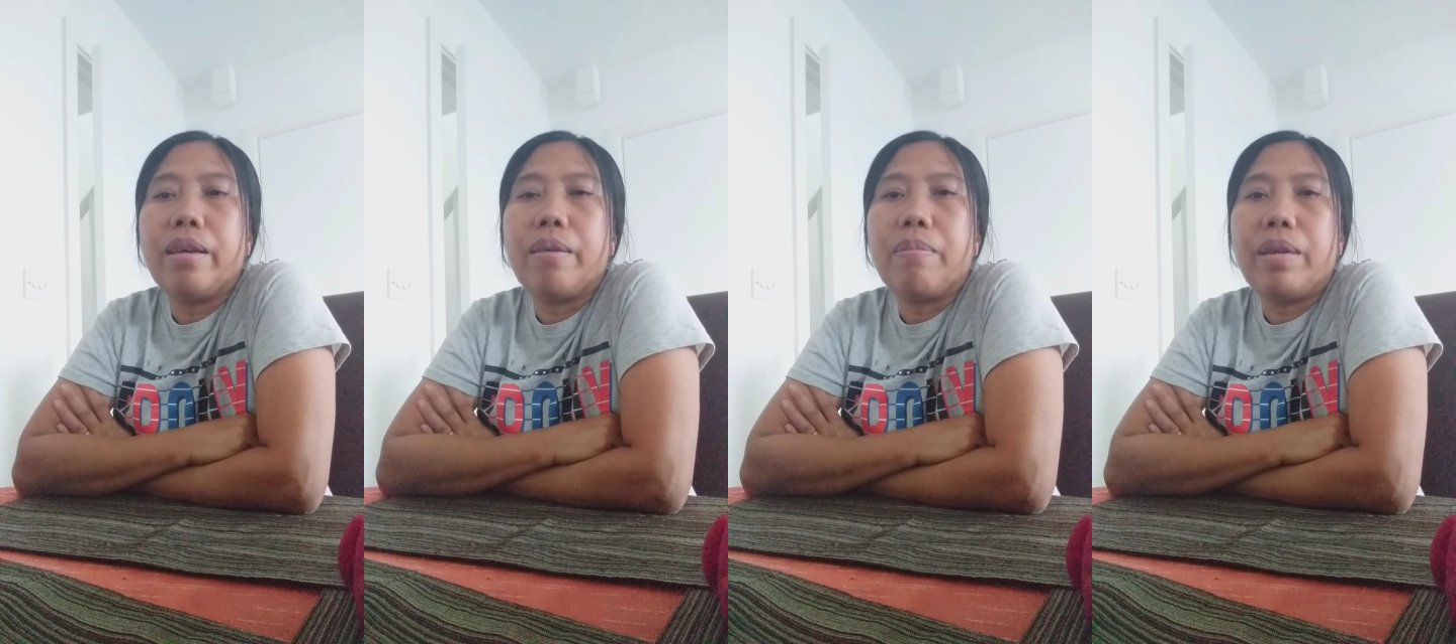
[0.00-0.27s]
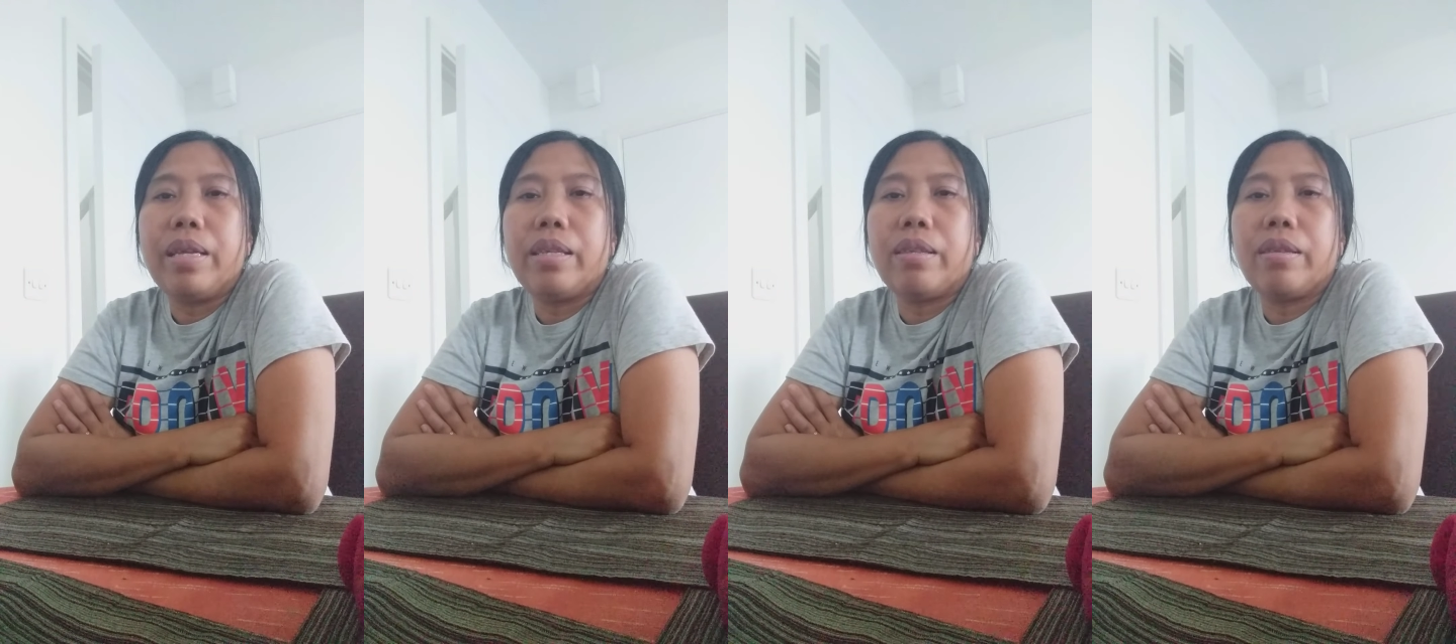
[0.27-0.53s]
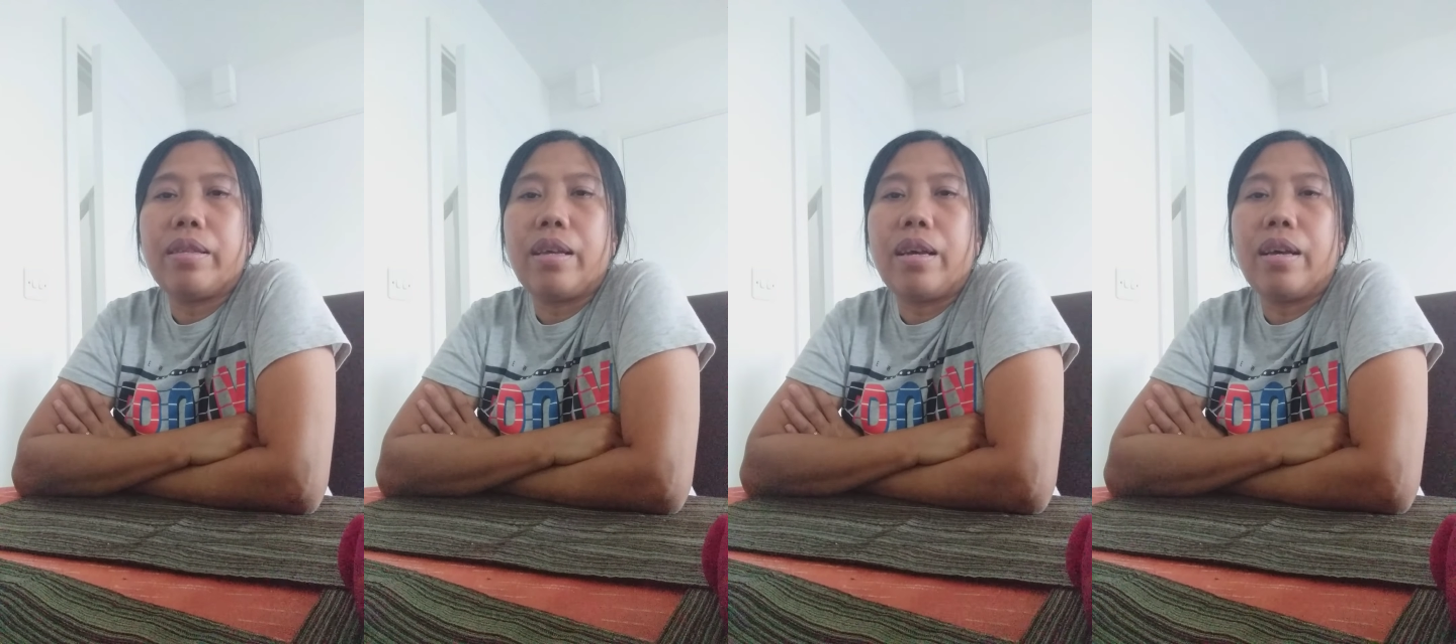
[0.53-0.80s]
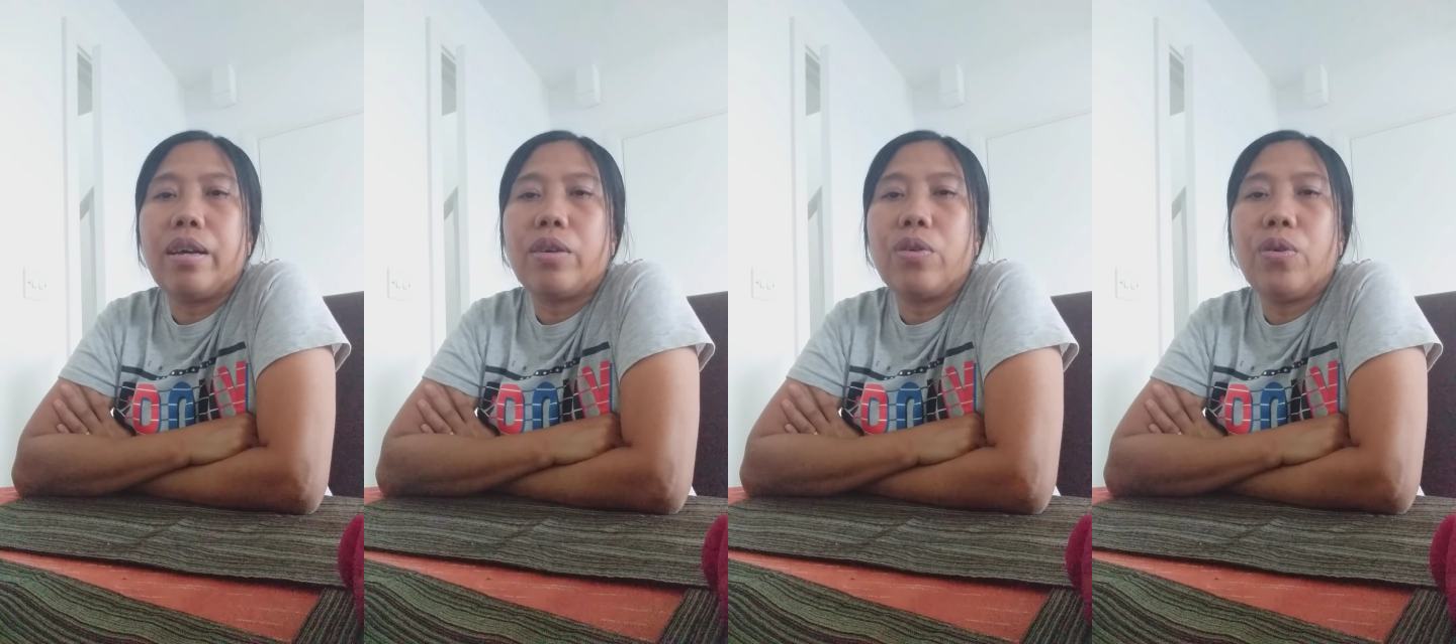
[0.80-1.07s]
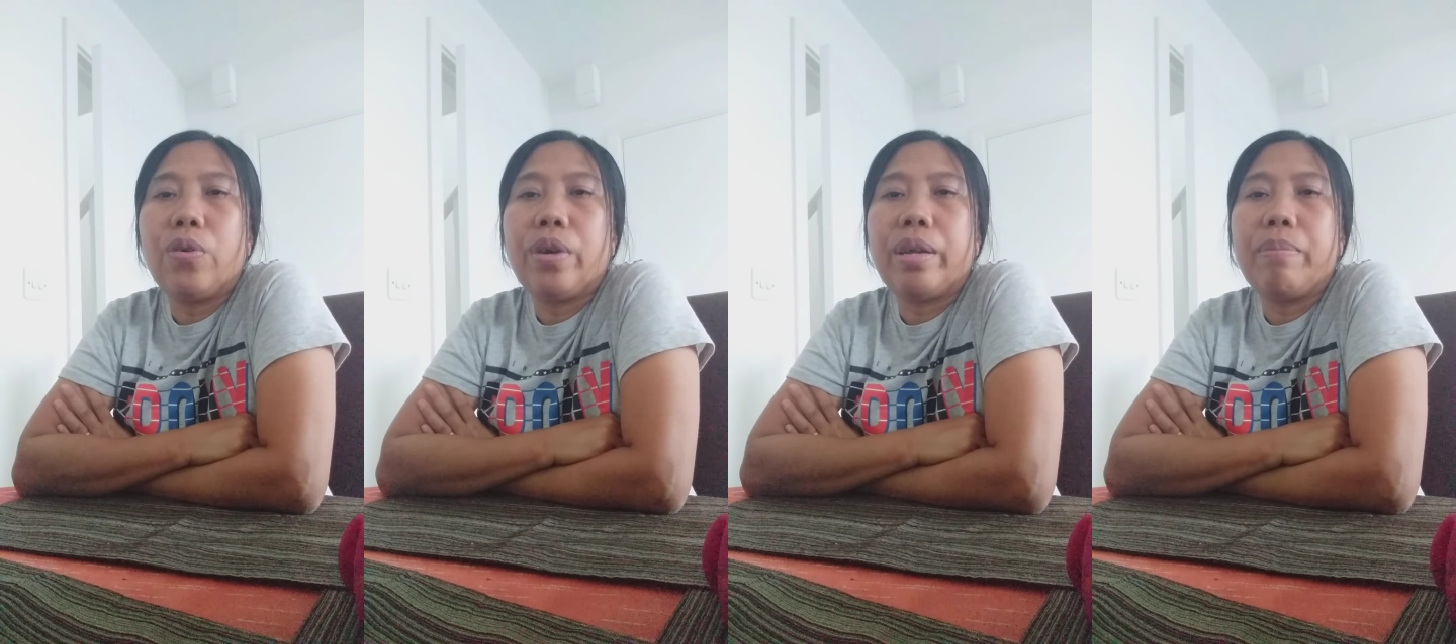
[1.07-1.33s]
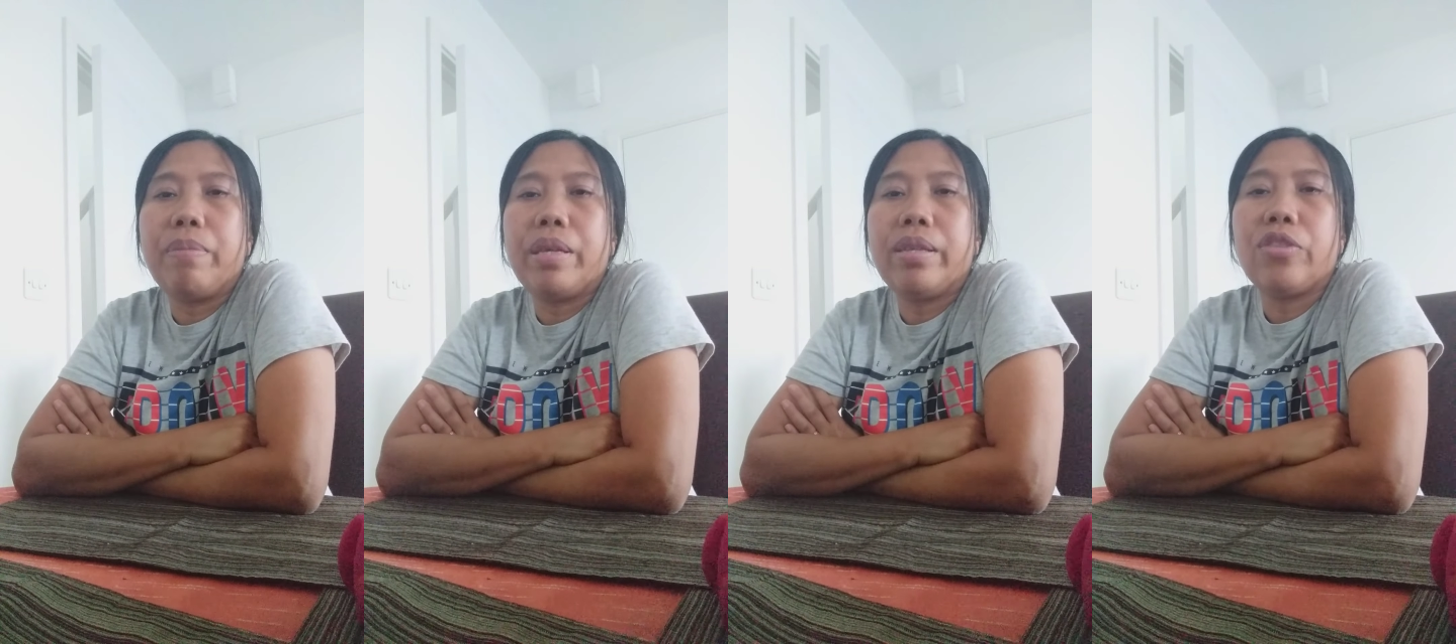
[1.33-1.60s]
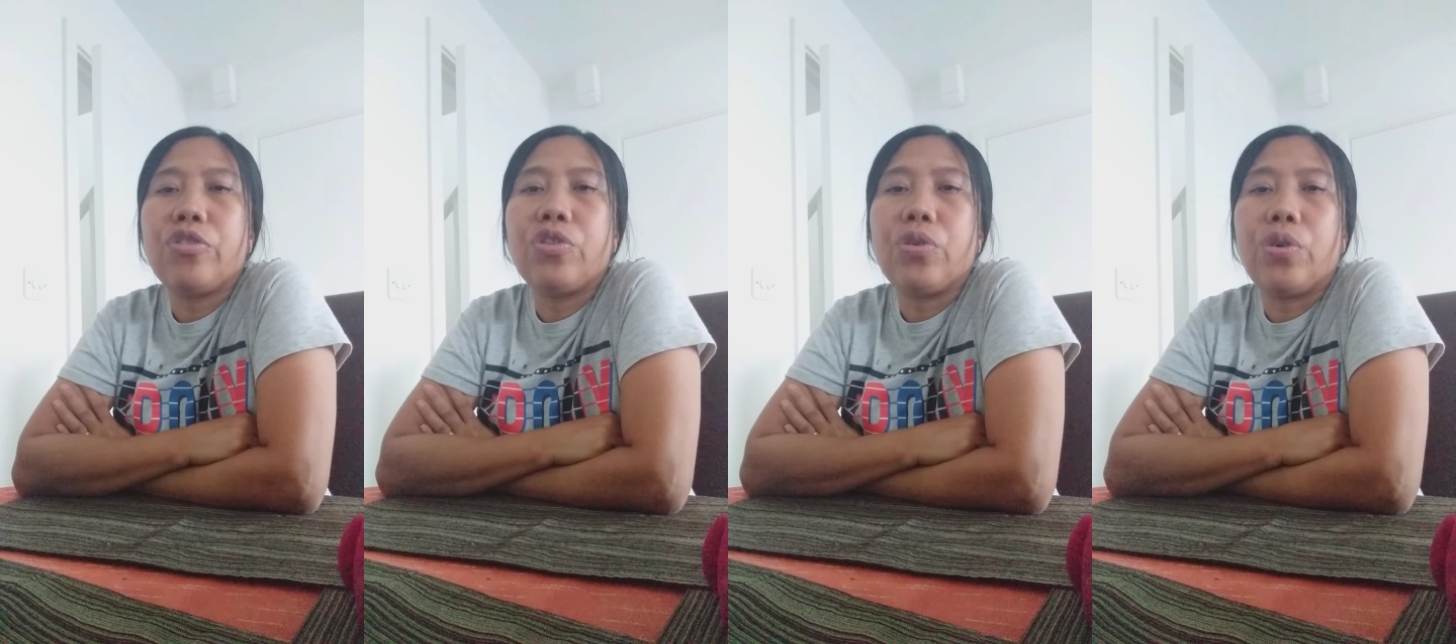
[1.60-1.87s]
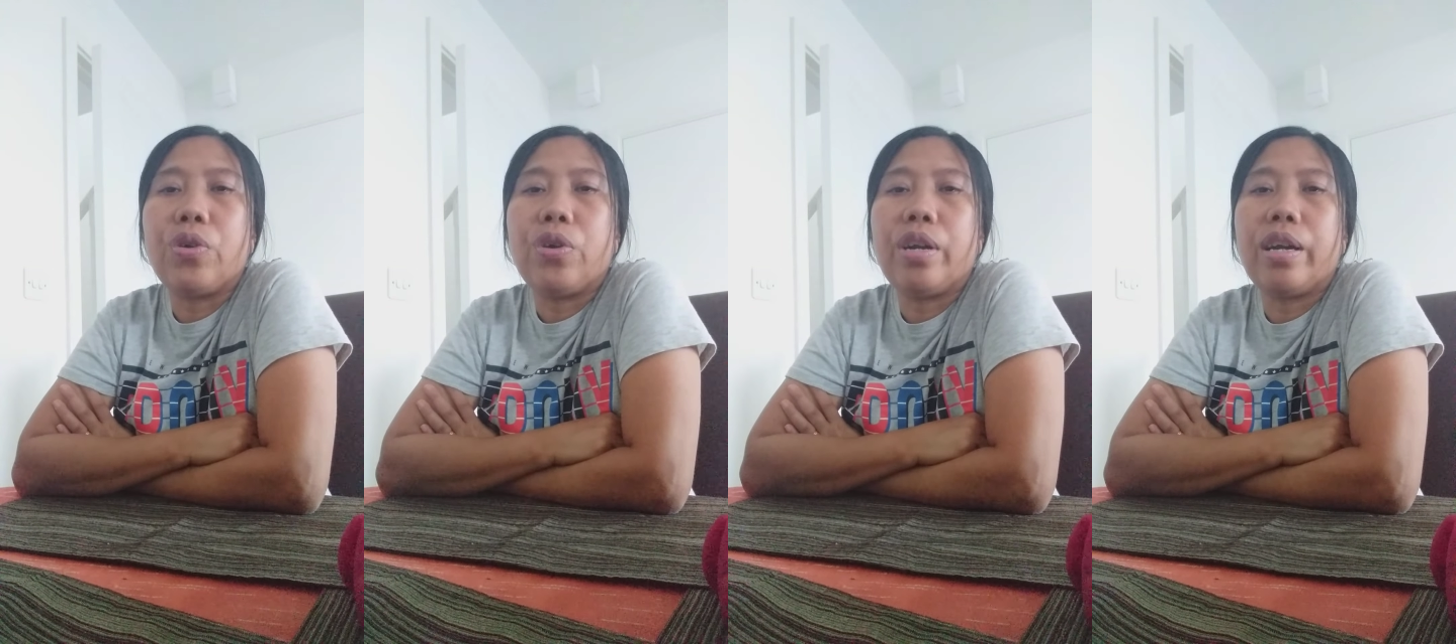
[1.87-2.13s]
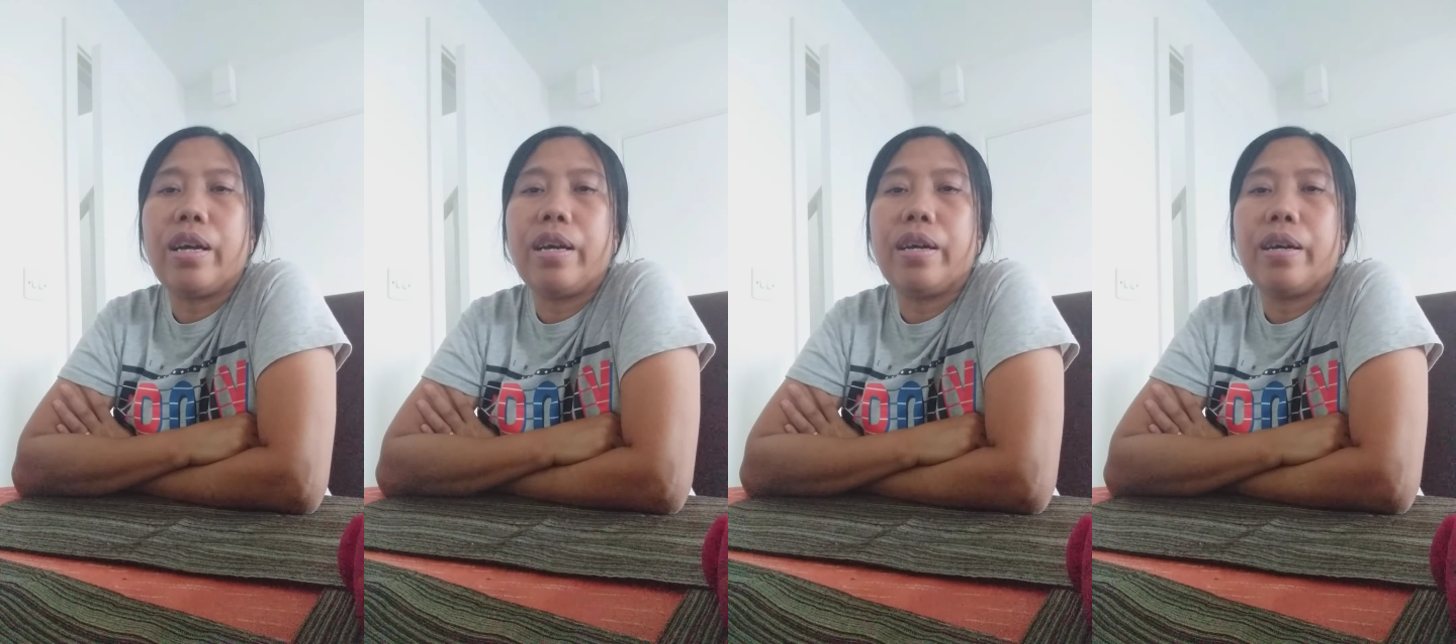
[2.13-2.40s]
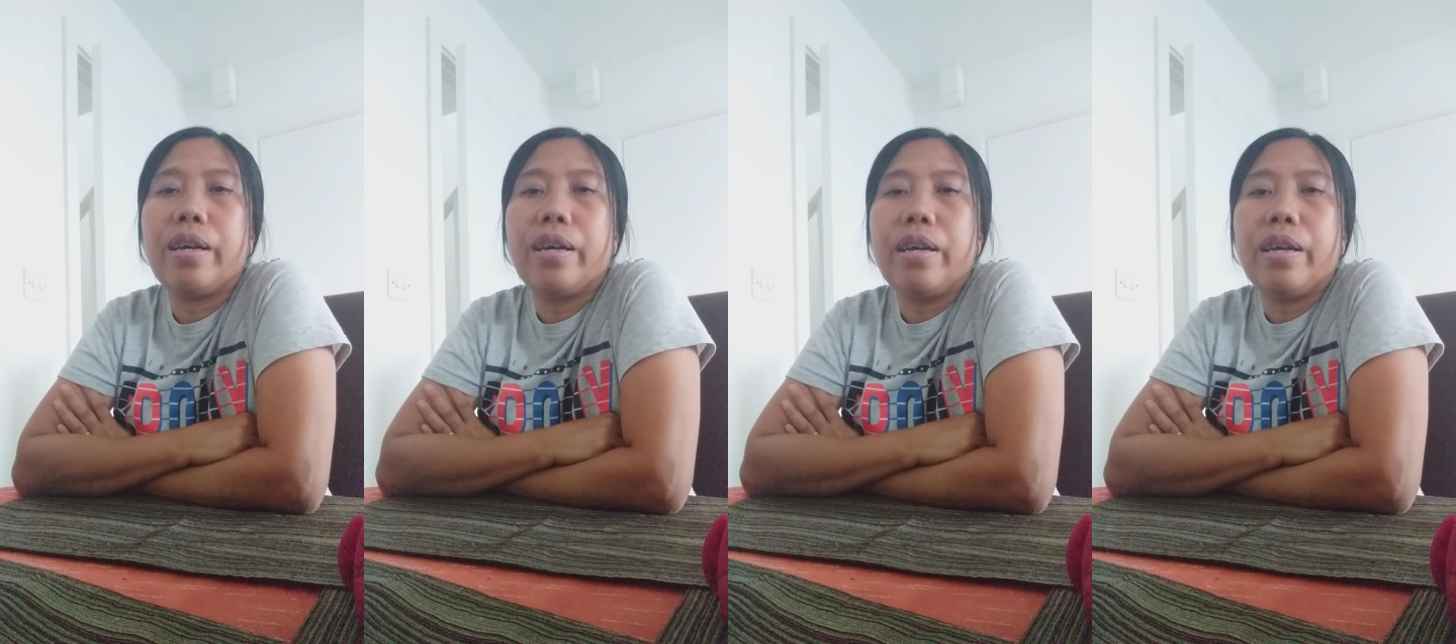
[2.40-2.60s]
Please go and visit your